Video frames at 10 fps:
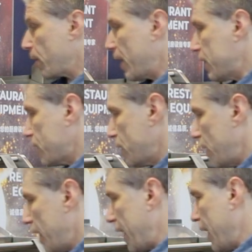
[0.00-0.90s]
placed
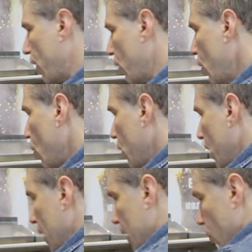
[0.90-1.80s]
here
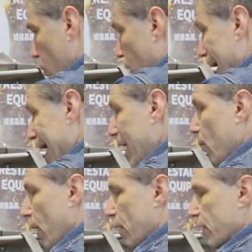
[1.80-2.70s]
or
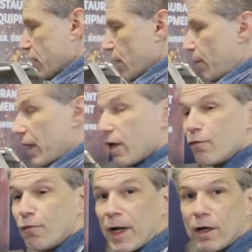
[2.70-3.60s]
anywhere, this can be
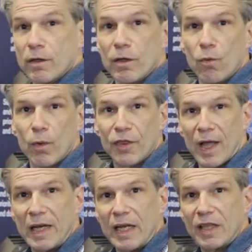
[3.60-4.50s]
configured with
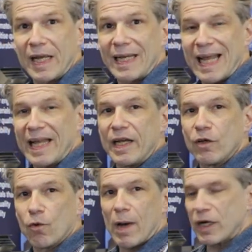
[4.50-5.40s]
anything in
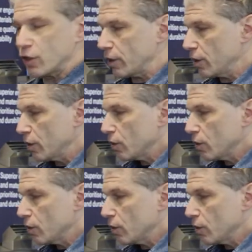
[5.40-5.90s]
any direction,